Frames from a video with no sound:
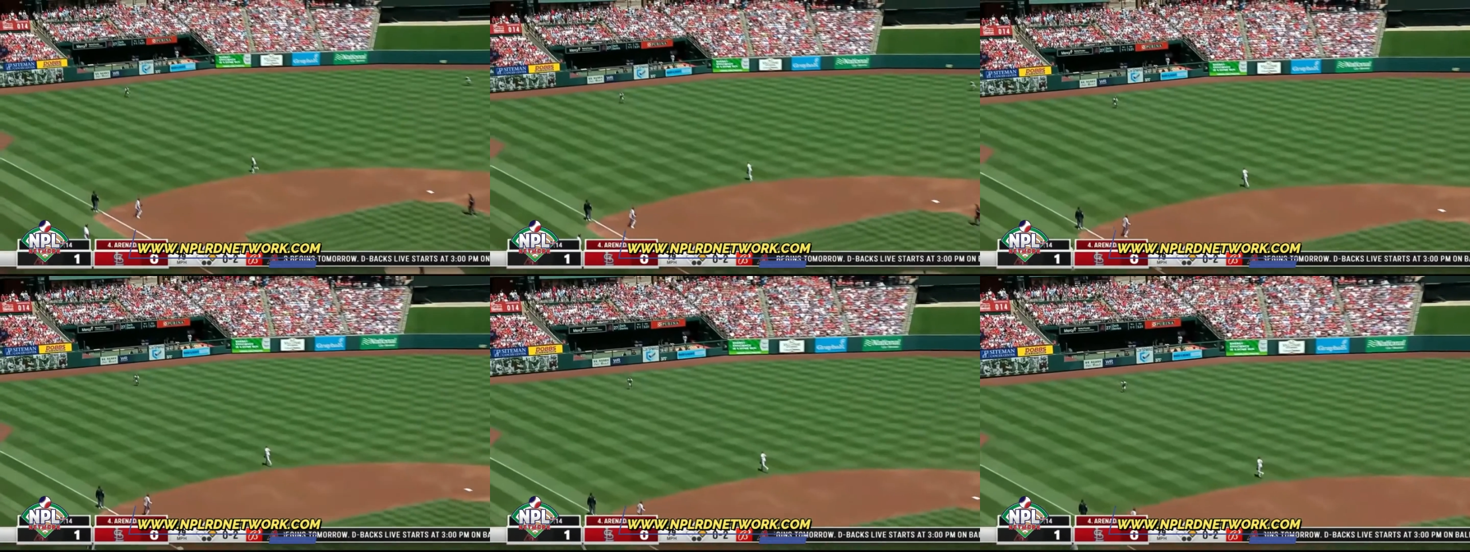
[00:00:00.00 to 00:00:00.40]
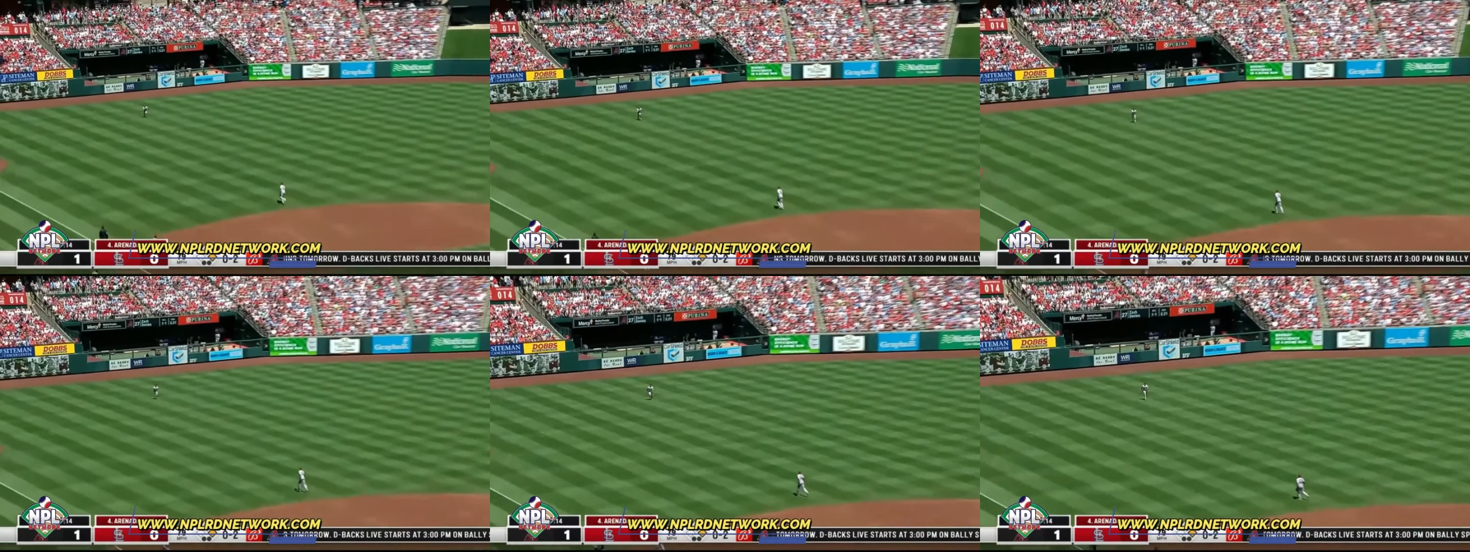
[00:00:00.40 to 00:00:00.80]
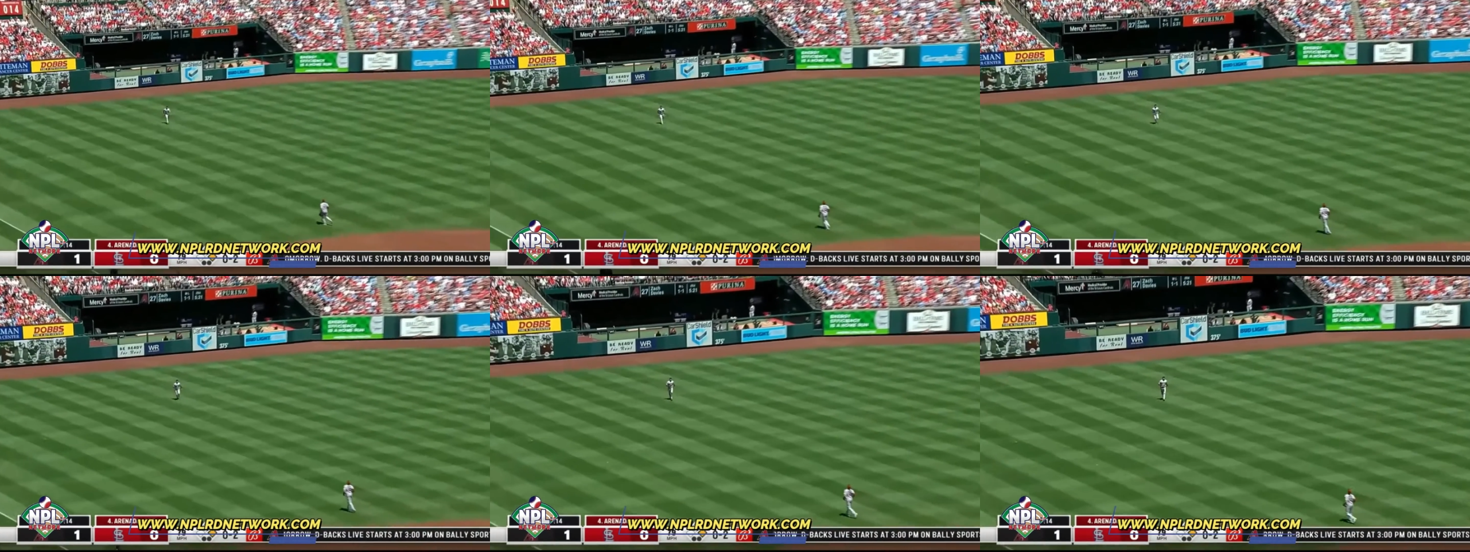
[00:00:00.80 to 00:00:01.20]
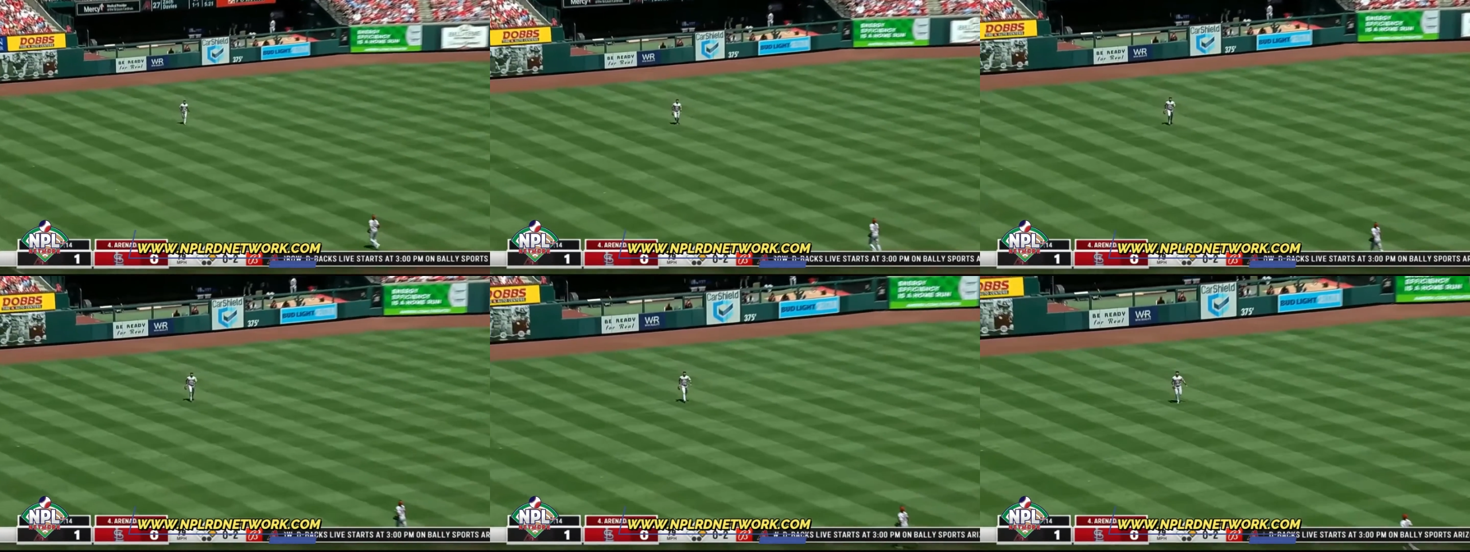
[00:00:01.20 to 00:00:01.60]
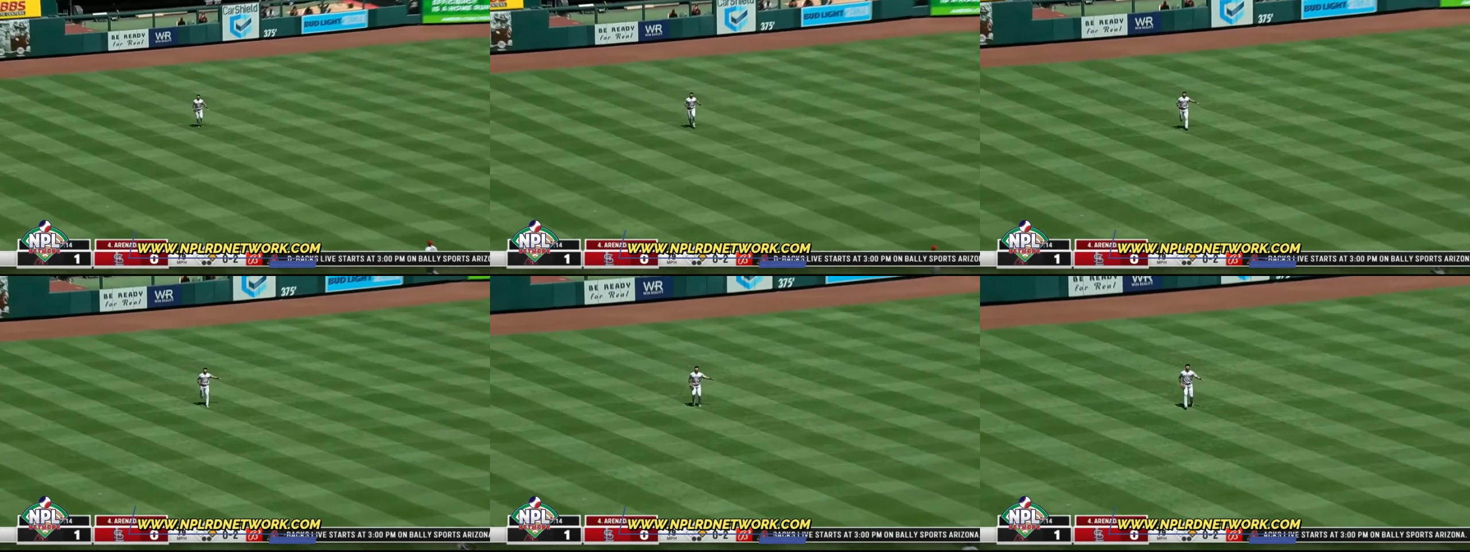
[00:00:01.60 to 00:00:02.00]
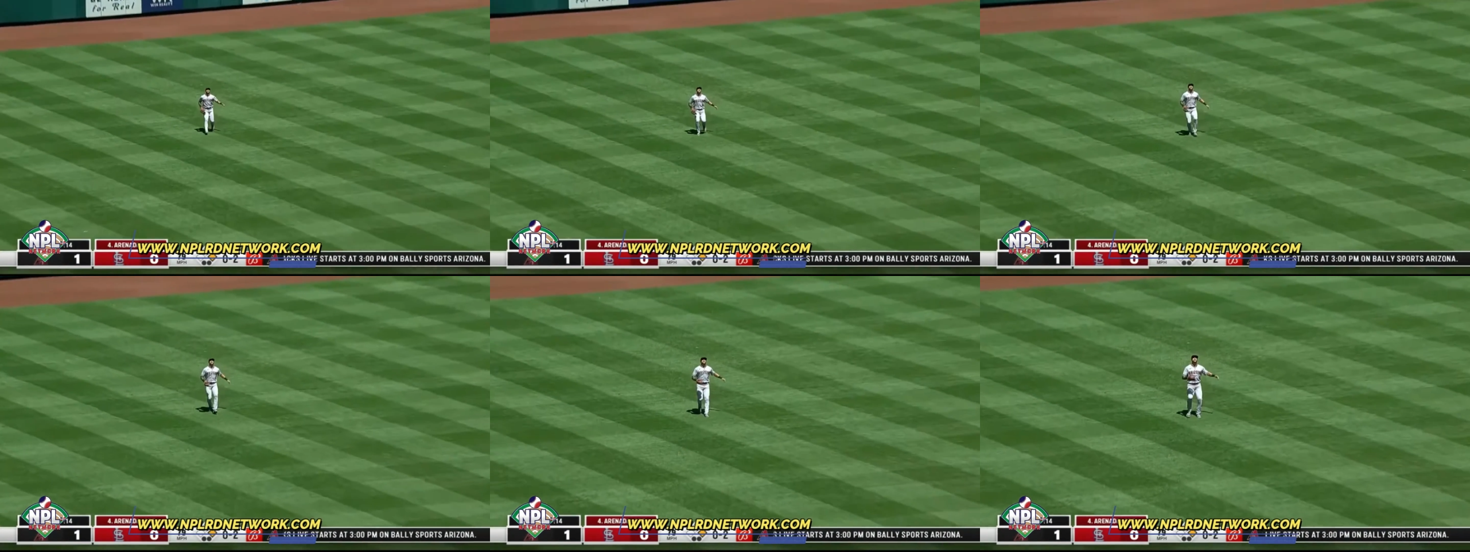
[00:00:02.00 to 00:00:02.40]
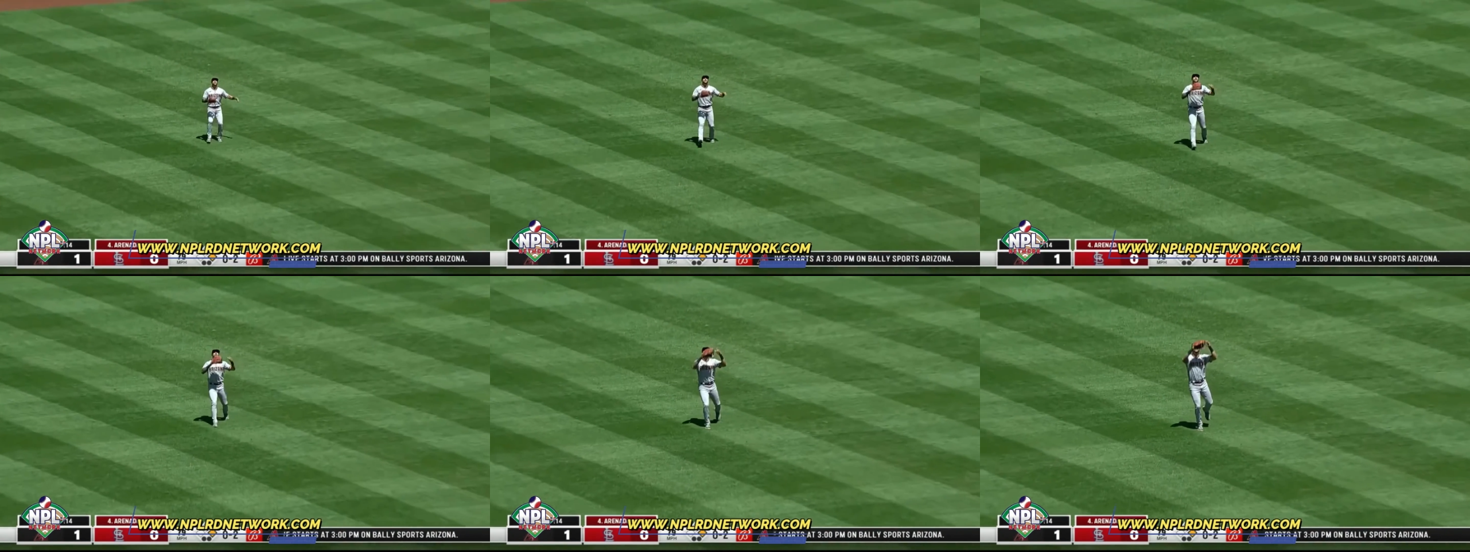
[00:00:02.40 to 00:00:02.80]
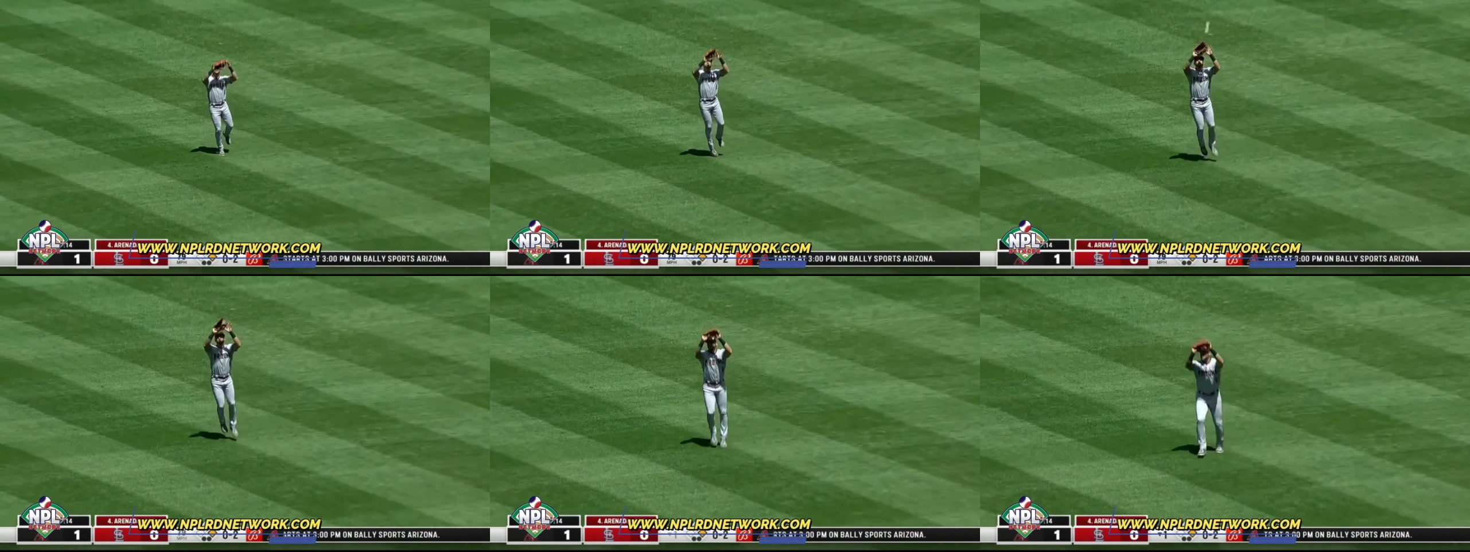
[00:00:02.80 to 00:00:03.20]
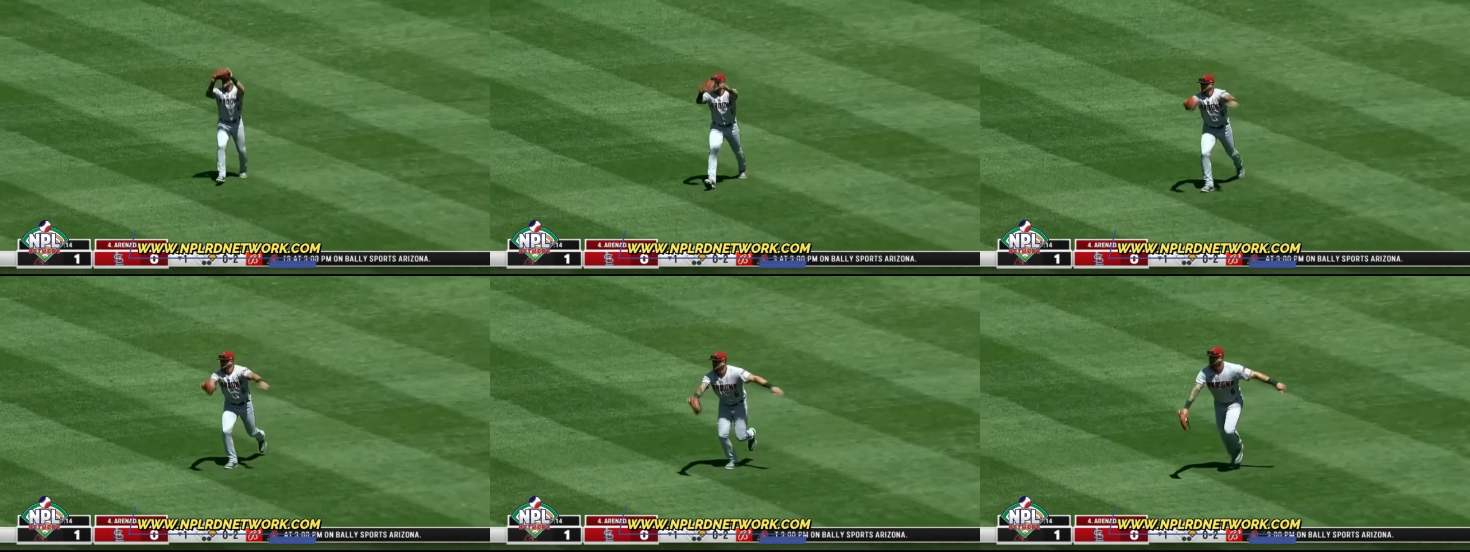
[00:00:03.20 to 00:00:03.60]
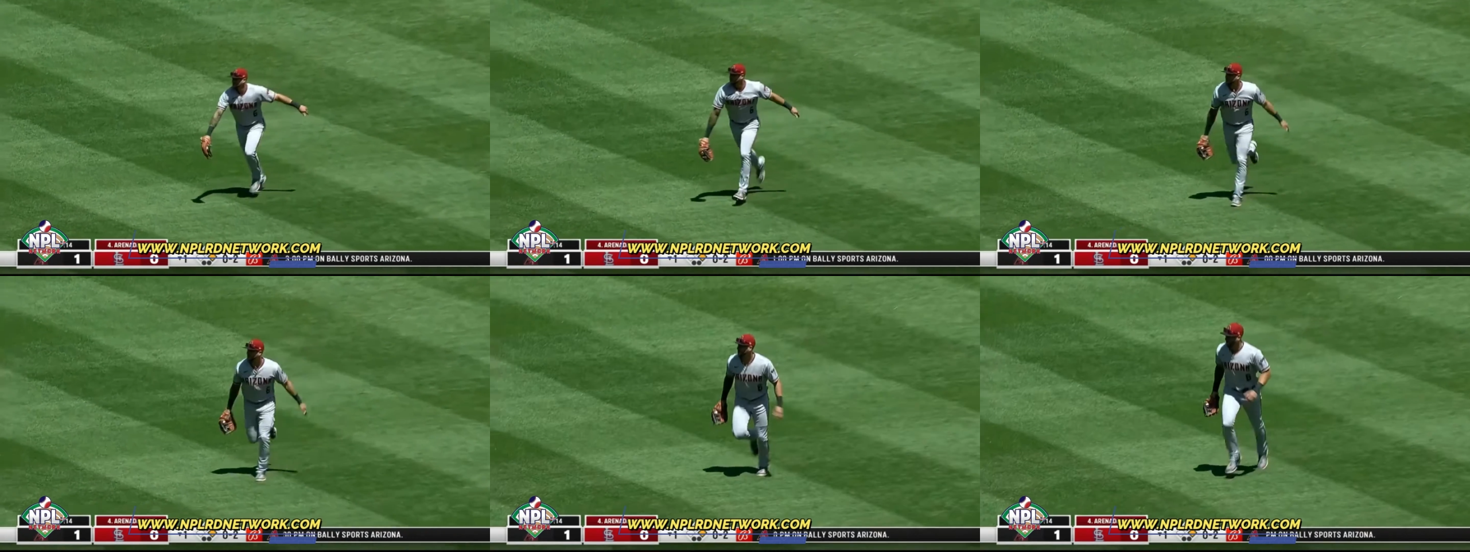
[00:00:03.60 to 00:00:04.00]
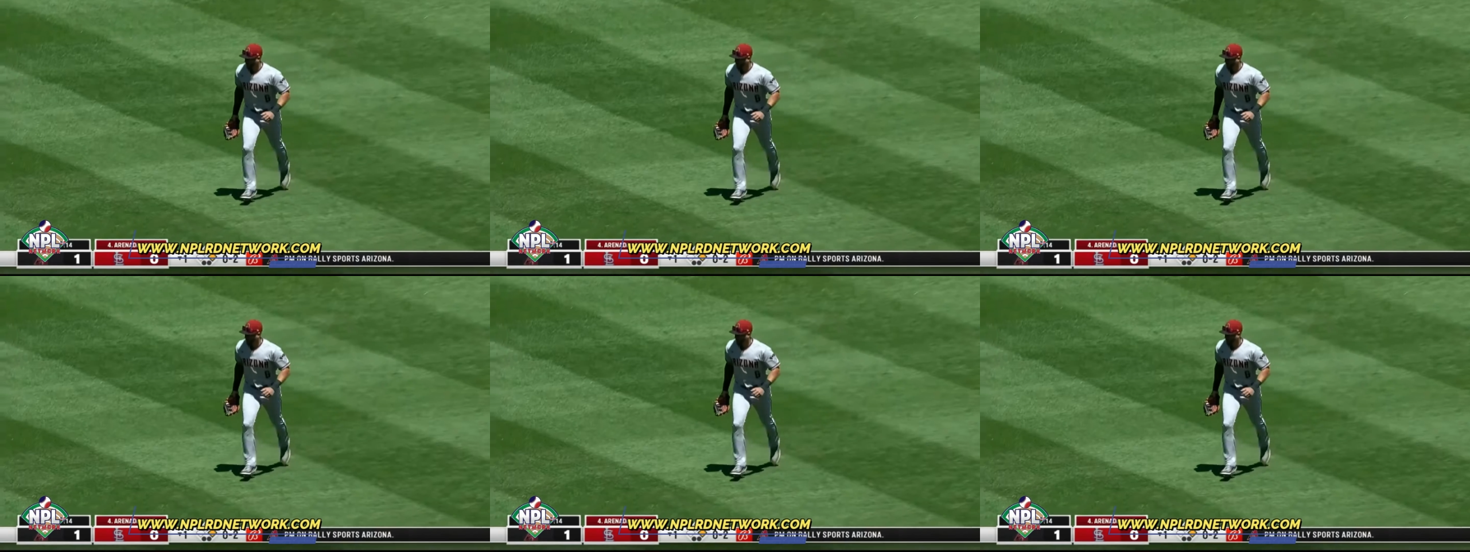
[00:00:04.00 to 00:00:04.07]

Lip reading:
Nobody's mouth can be seen.